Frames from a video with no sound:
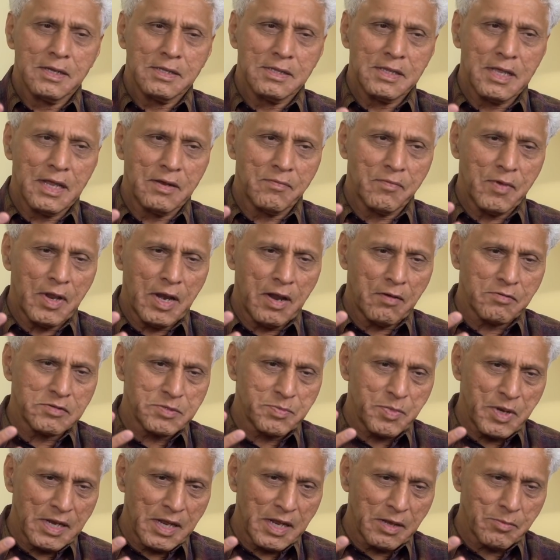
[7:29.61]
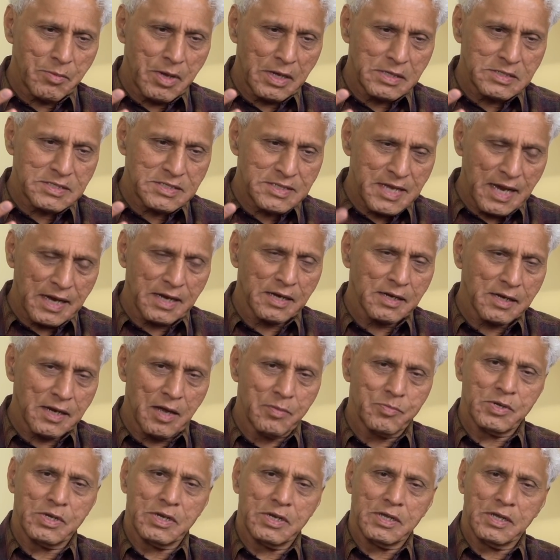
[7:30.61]
Then when I was building my second
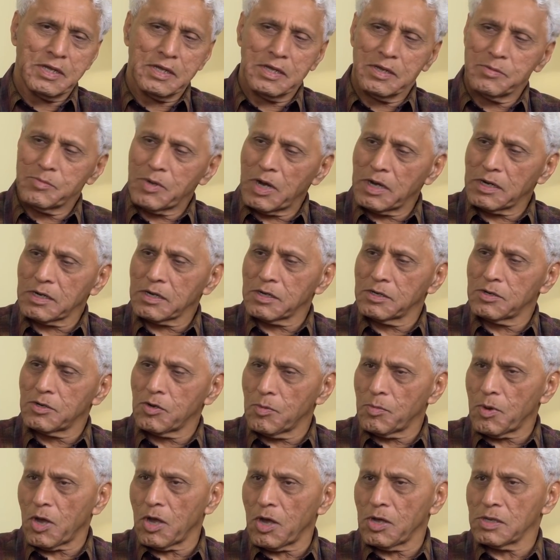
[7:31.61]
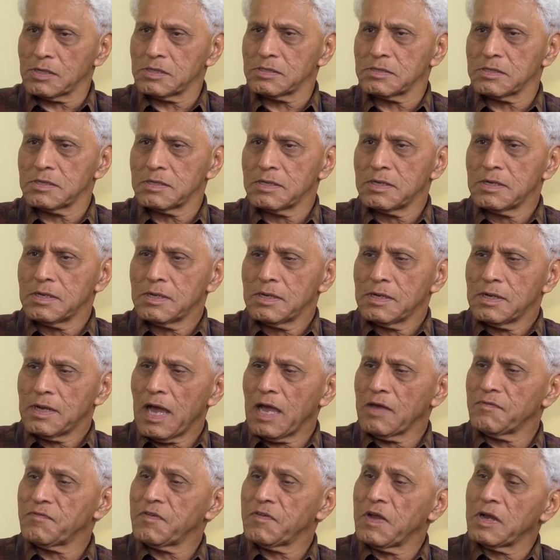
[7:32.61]
company, American Robot,
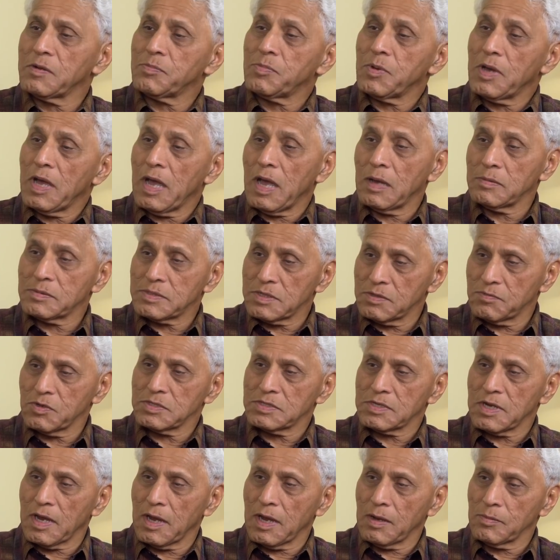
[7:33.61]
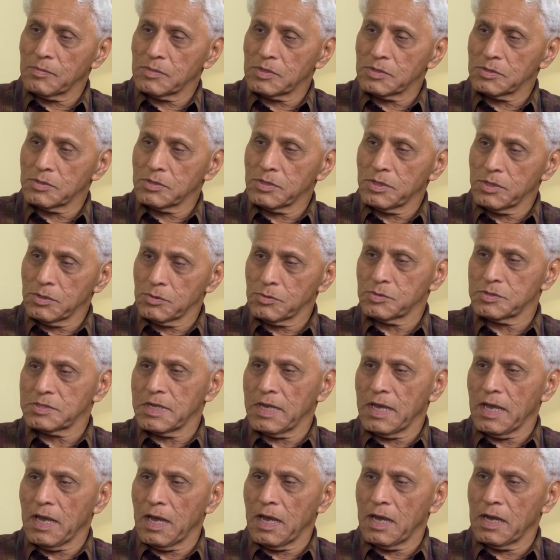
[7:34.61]
I felt perhaps it was time to use
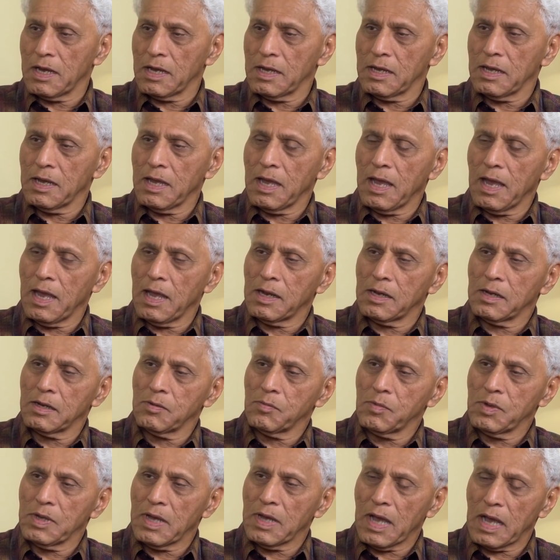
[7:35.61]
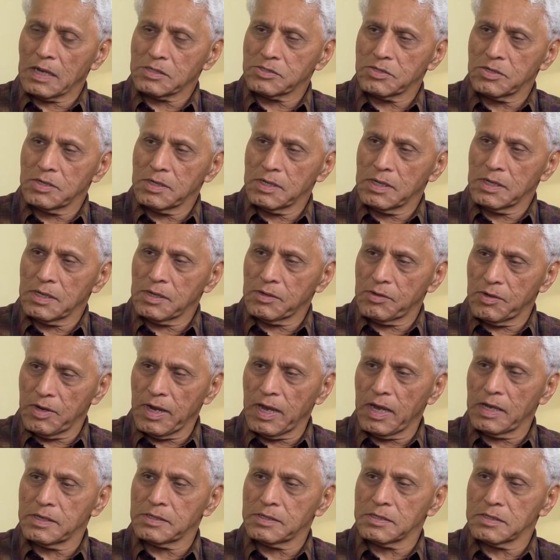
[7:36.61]
AI, and we actually
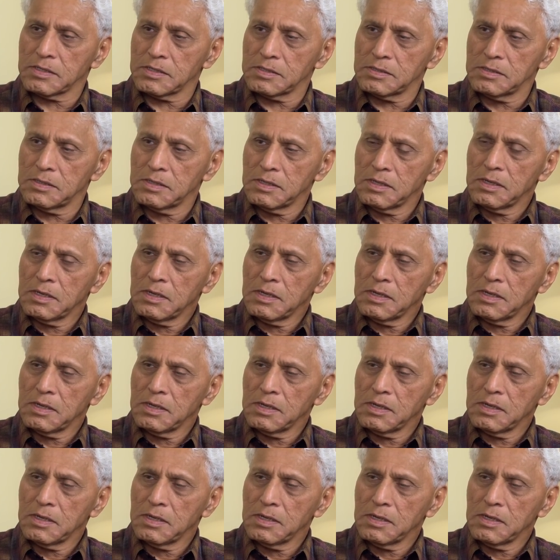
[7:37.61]
created